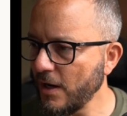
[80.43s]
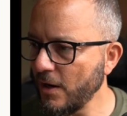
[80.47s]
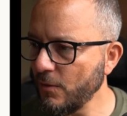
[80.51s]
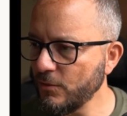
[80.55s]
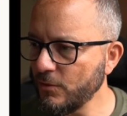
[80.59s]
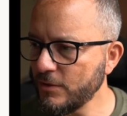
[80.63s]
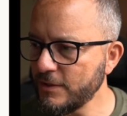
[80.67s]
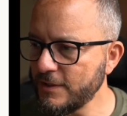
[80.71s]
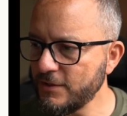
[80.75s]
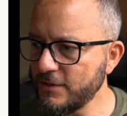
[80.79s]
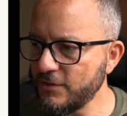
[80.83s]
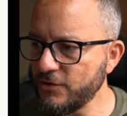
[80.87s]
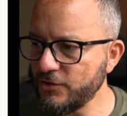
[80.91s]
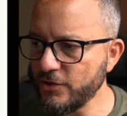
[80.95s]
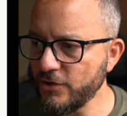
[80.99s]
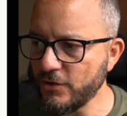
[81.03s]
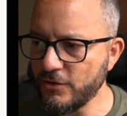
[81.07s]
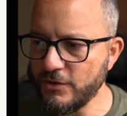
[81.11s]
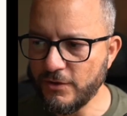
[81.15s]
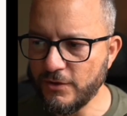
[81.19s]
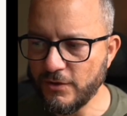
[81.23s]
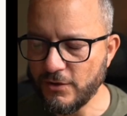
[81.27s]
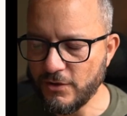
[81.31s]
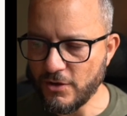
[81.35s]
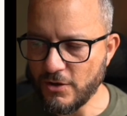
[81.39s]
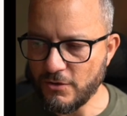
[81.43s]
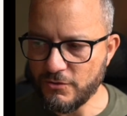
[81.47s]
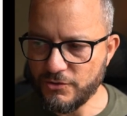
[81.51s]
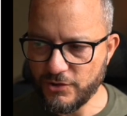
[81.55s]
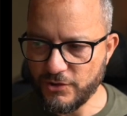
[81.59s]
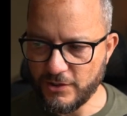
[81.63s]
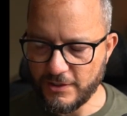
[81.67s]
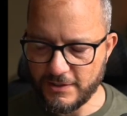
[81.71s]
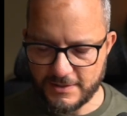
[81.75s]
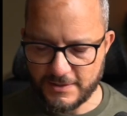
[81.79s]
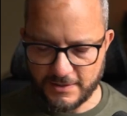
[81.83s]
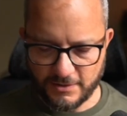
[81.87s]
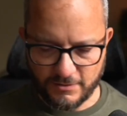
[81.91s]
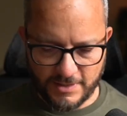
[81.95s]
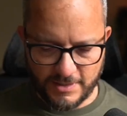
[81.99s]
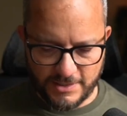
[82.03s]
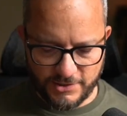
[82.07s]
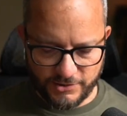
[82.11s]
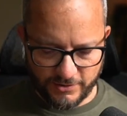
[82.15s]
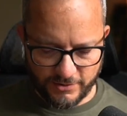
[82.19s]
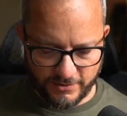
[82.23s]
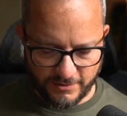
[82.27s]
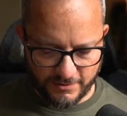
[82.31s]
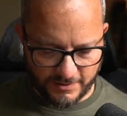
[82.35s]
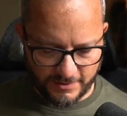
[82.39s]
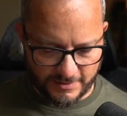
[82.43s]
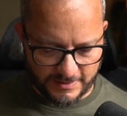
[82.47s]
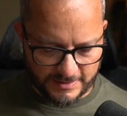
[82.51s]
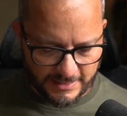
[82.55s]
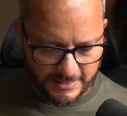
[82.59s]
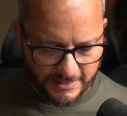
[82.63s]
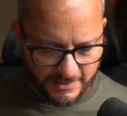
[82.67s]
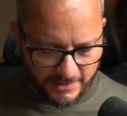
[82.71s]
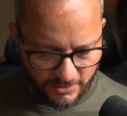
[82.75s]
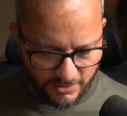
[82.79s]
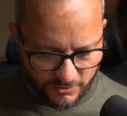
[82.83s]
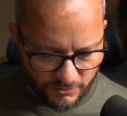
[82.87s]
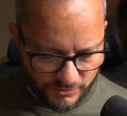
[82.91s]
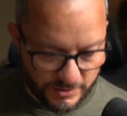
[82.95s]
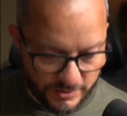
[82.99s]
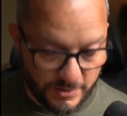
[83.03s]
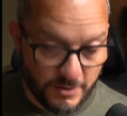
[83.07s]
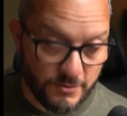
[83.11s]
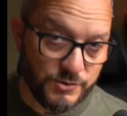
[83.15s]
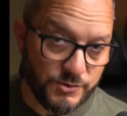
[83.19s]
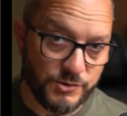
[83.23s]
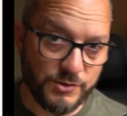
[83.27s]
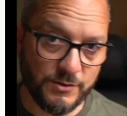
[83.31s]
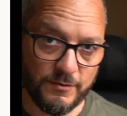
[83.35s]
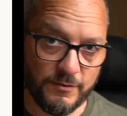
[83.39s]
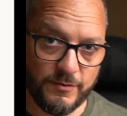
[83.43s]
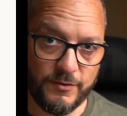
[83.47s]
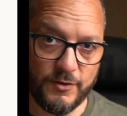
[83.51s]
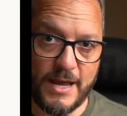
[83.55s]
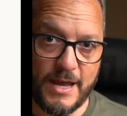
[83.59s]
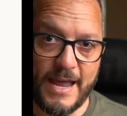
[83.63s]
I wanted to show you the Notion integration because I use Notion for